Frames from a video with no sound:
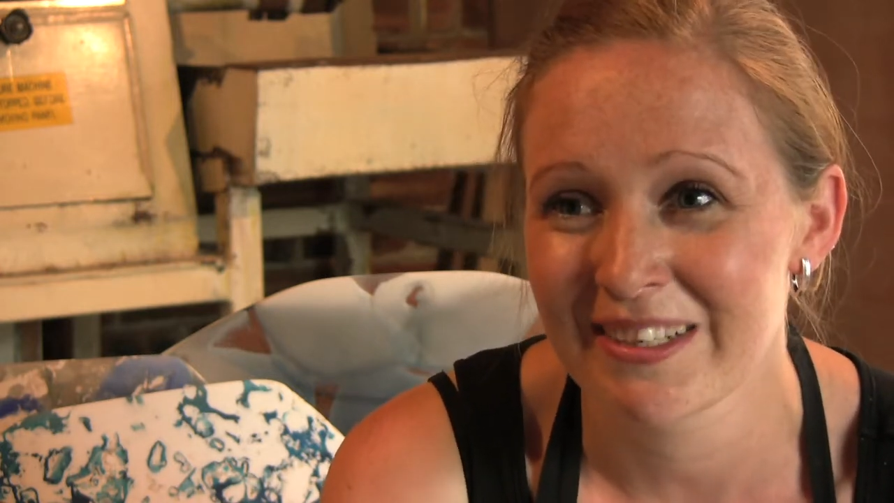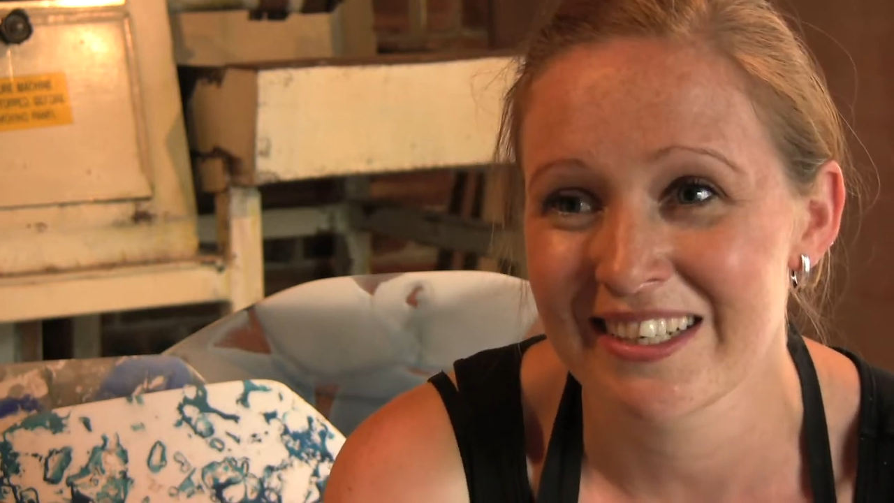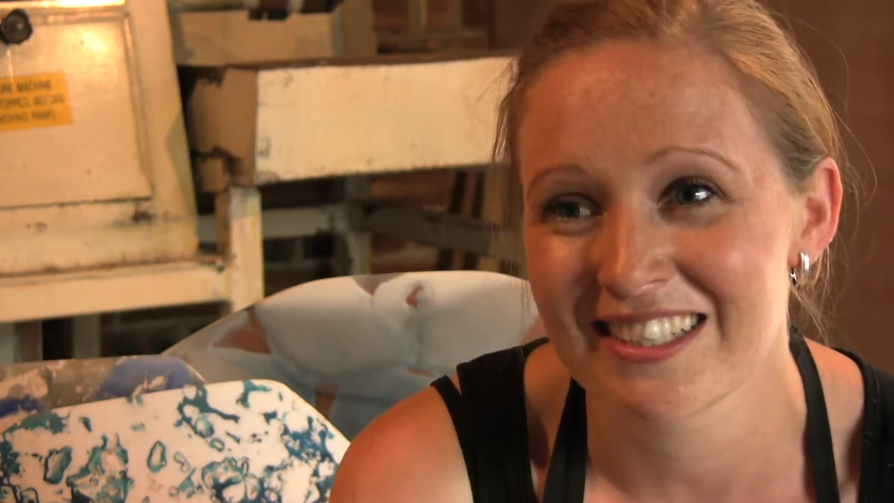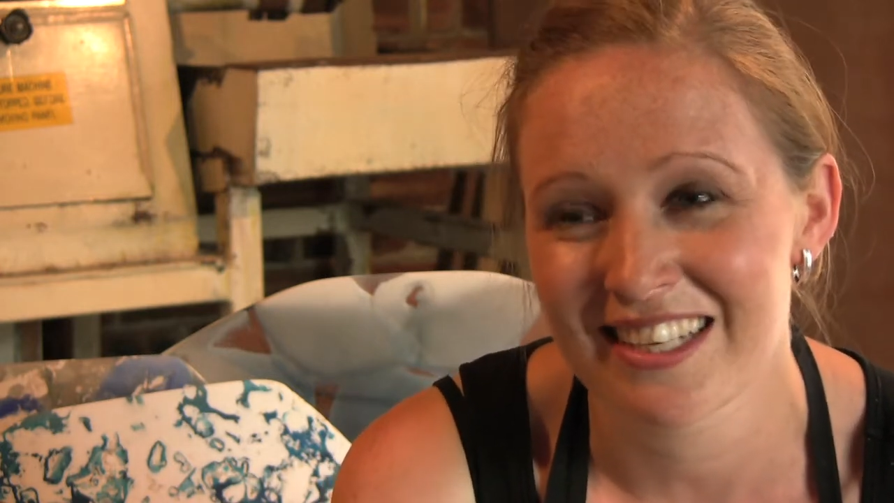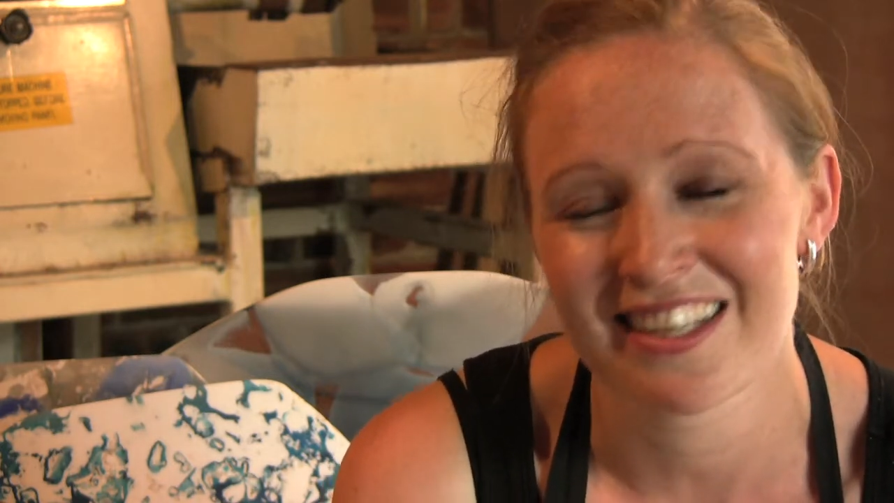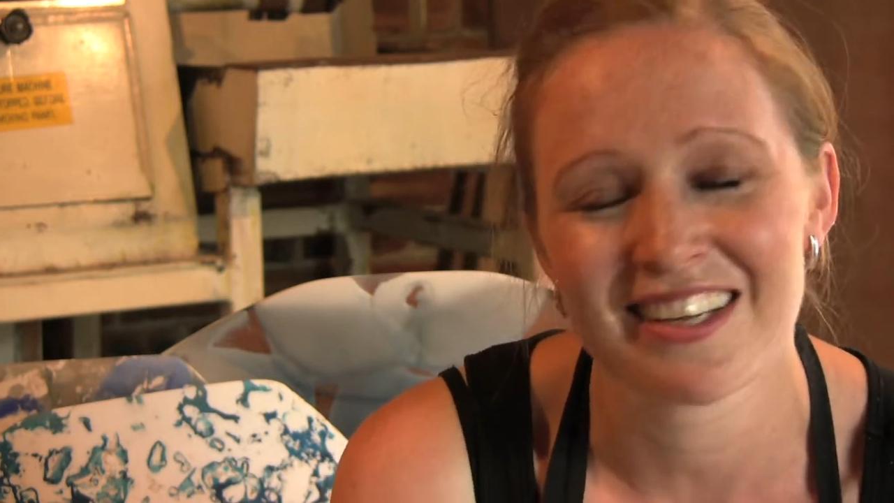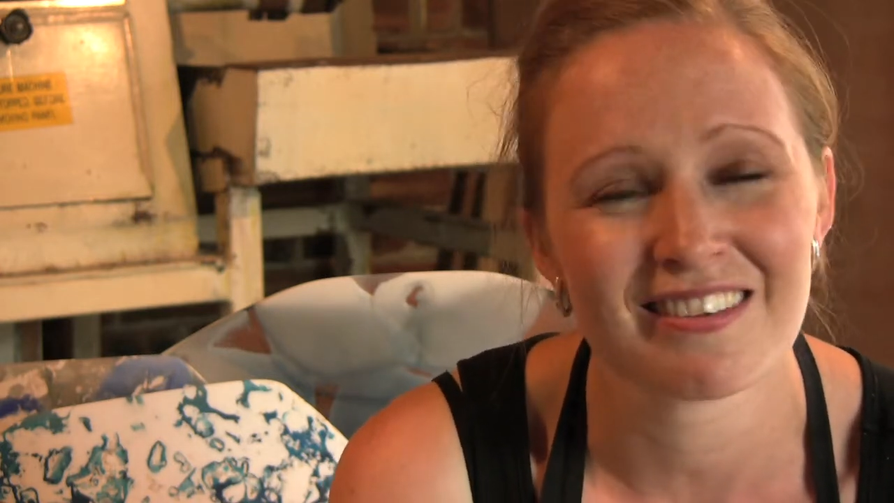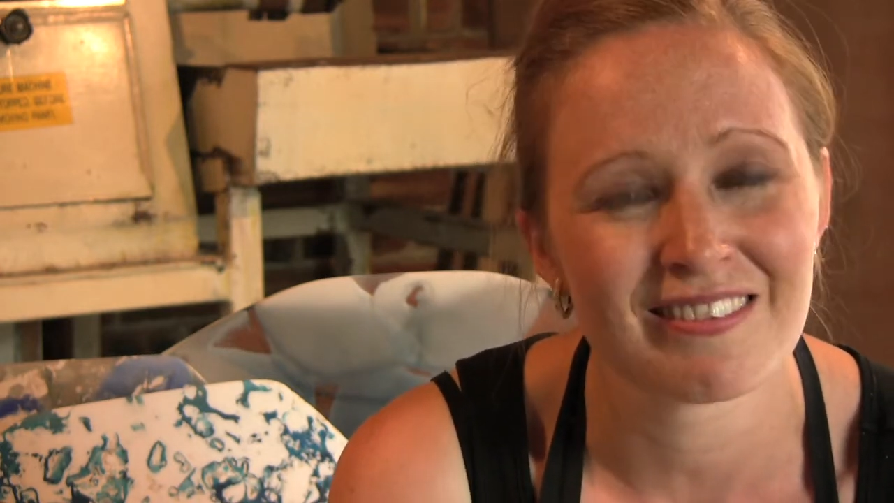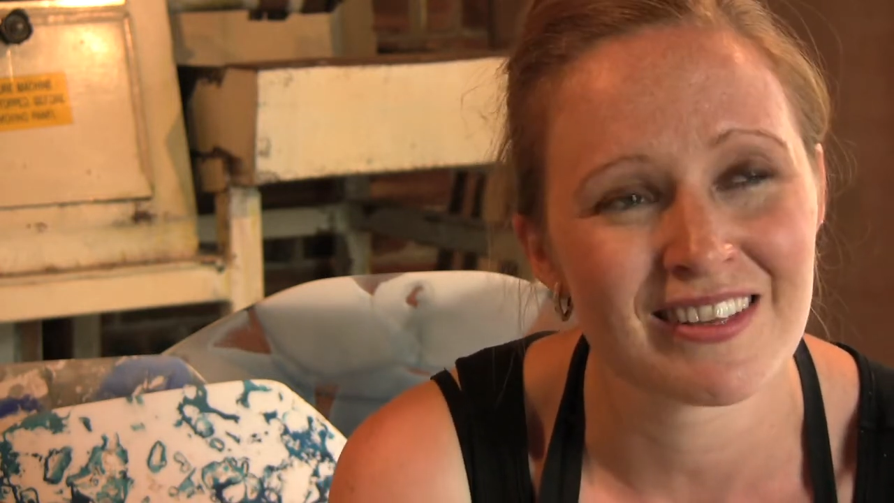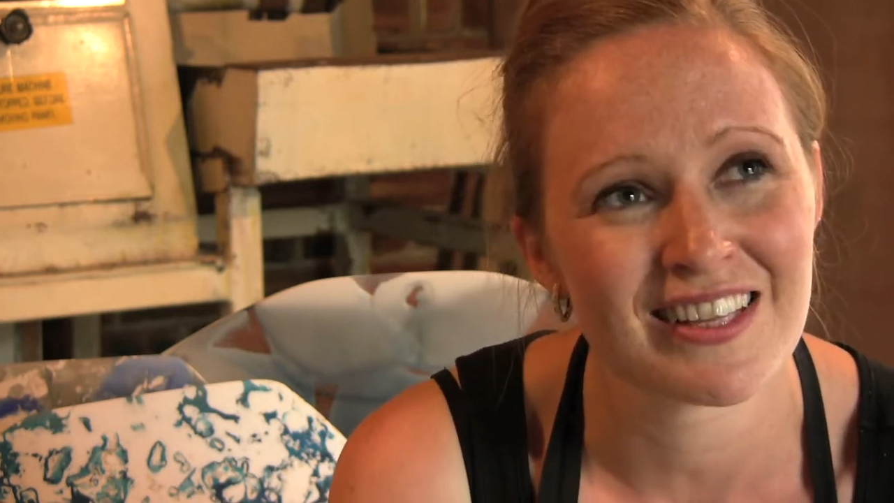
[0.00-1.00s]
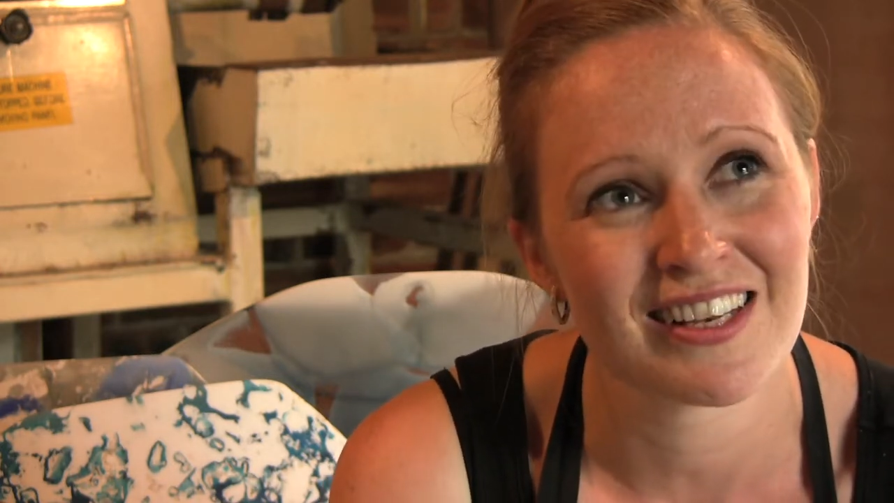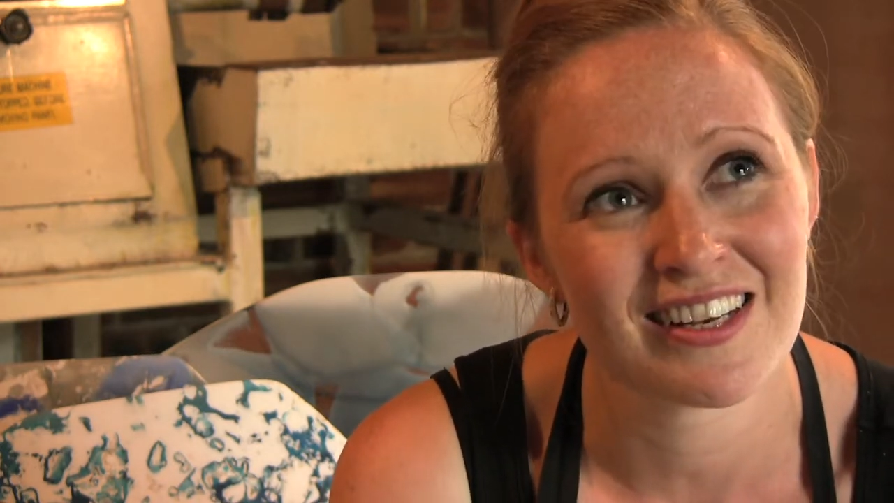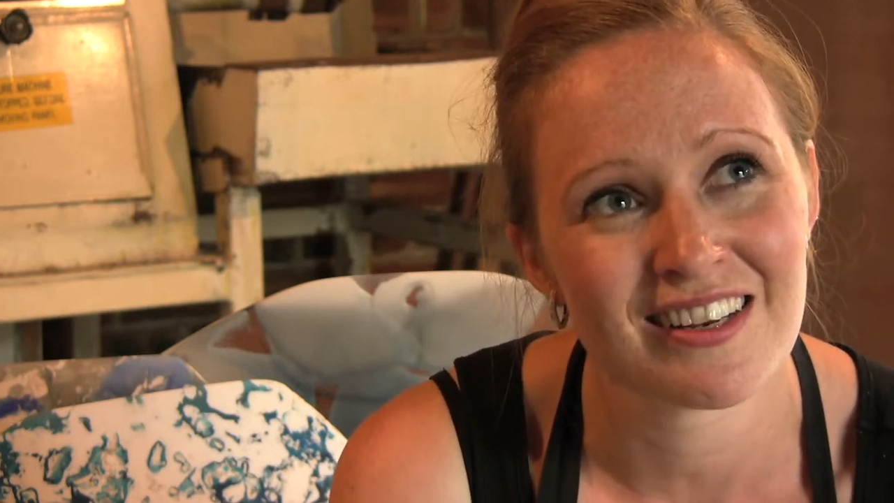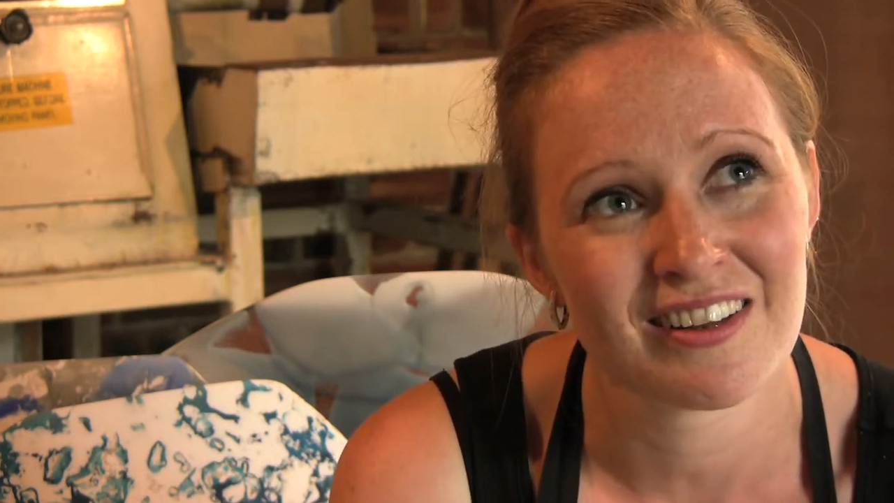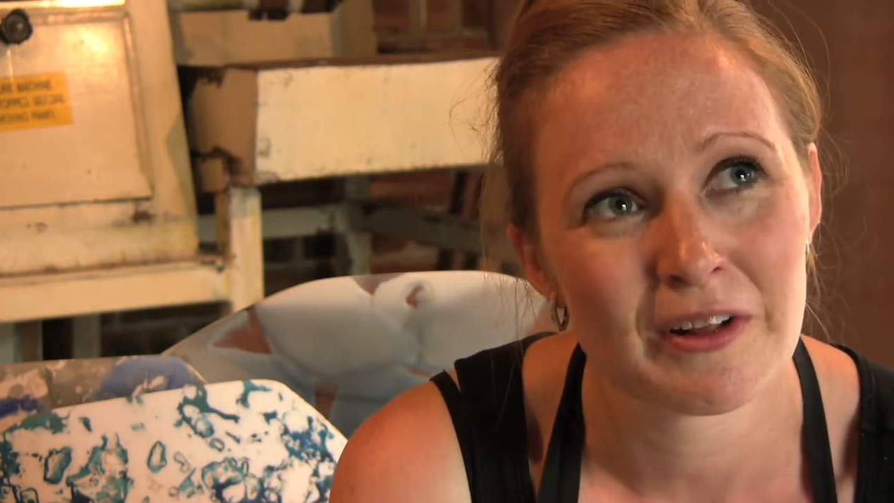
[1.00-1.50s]
but I think
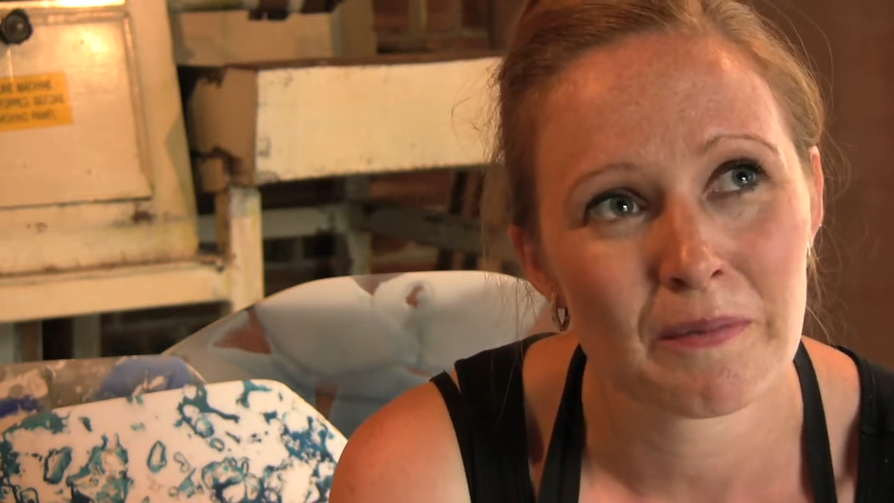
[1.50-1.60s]
within